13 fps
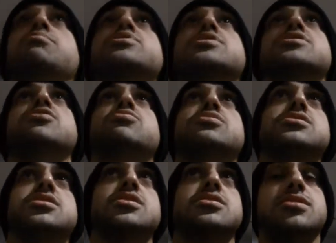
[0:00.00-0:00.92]
blood going
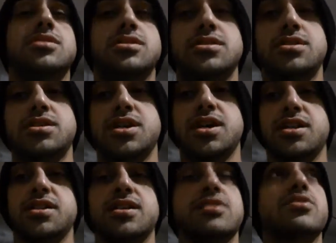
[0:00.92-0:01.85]
in there,
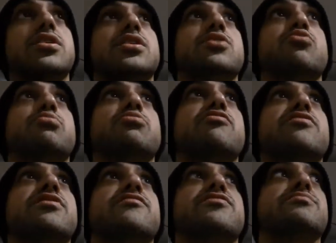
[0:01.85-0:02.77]
and then we'll move
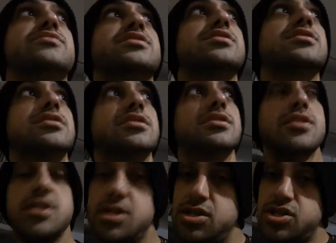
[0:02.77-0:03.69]
on from there
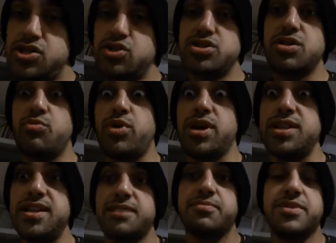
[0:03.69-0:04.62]
to some wide
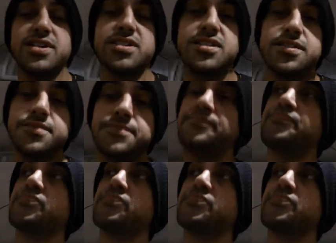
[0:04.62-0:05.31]
leg presses.